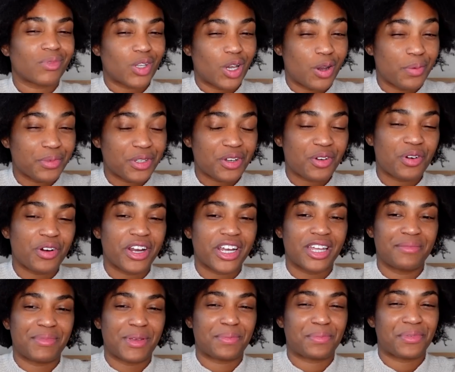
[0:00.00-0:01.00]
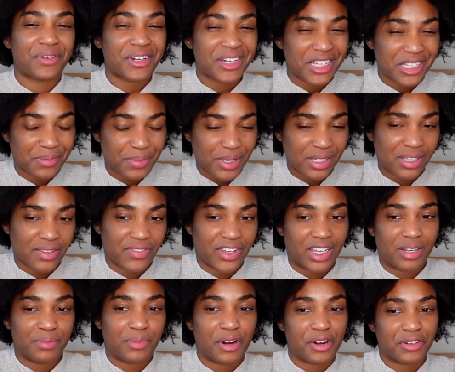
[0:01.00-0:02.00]
Home decor can be pretty specific
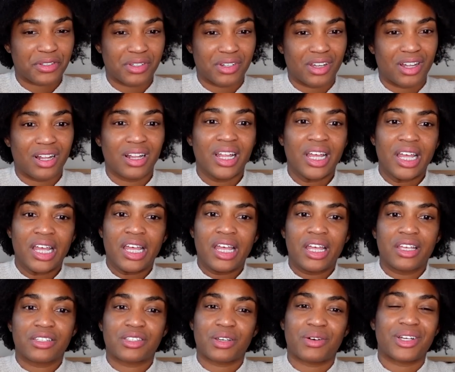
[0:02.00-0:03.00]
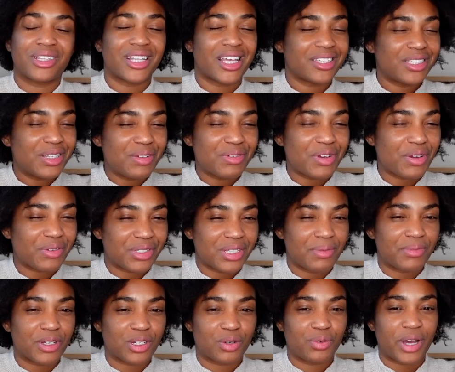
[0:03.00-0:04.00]
and personal, so unless you know
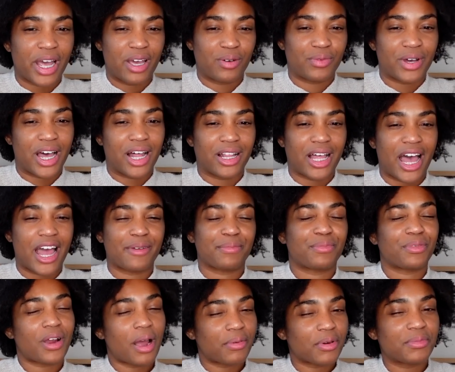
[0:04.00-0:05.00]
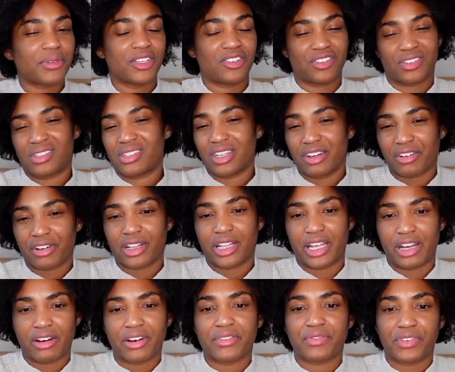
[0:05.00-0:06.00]
someone quite well, I'd probably just steer
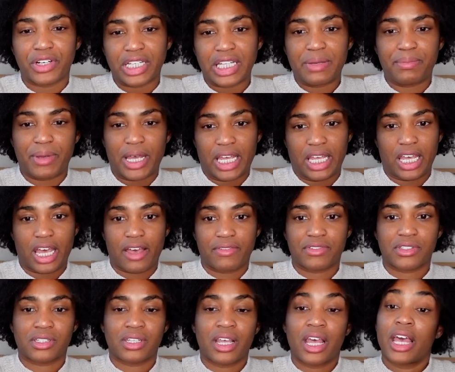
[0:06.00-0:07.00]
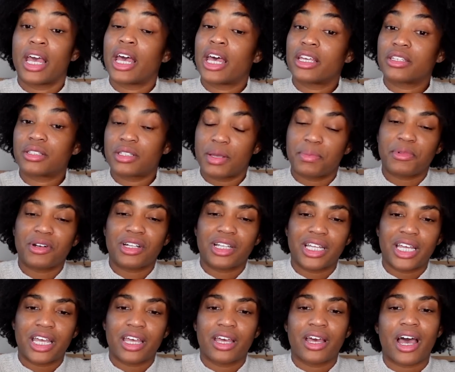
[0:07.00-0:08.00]
clear of really big gifts.
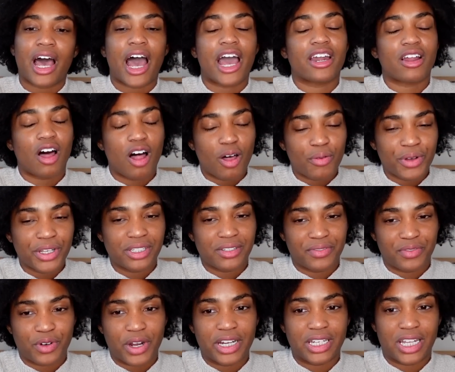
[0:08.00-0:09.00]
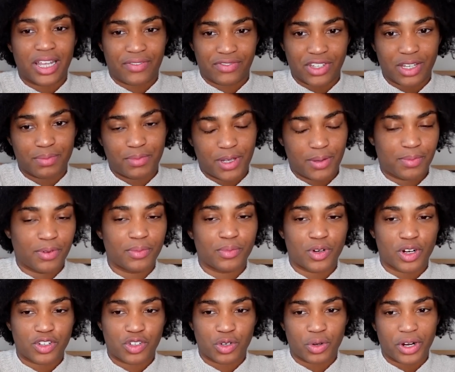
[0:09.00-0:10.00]
Similarly, I'd always avoid gifting people
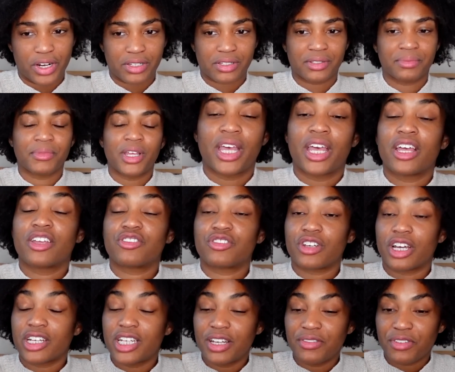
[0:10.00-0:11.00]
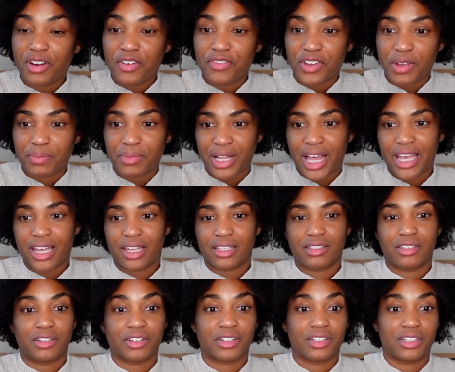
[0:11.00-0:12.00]
more chores. Chunky roving
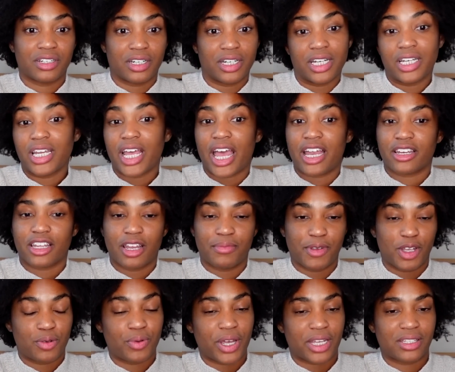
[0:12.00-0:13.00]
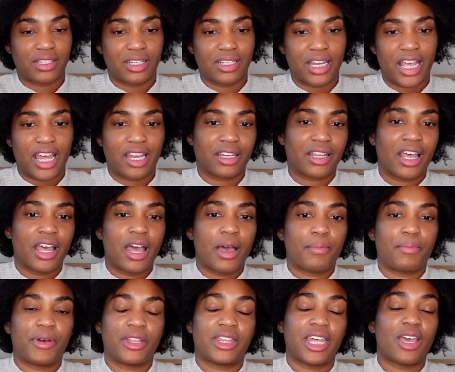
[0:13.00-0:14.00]
blankets look good and can be quick to knit,
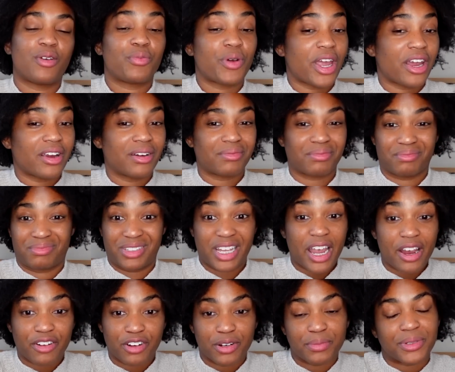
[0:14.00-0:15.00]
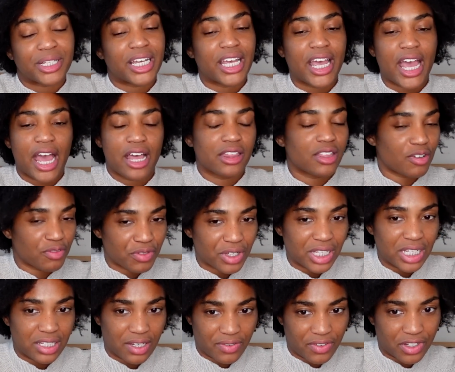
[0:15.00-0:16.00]
but they wear terribly and they're
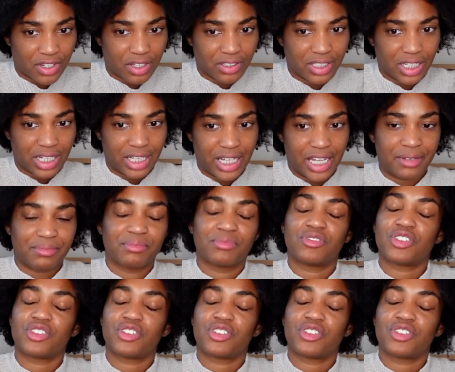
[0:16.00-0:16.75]
really difficult to clean.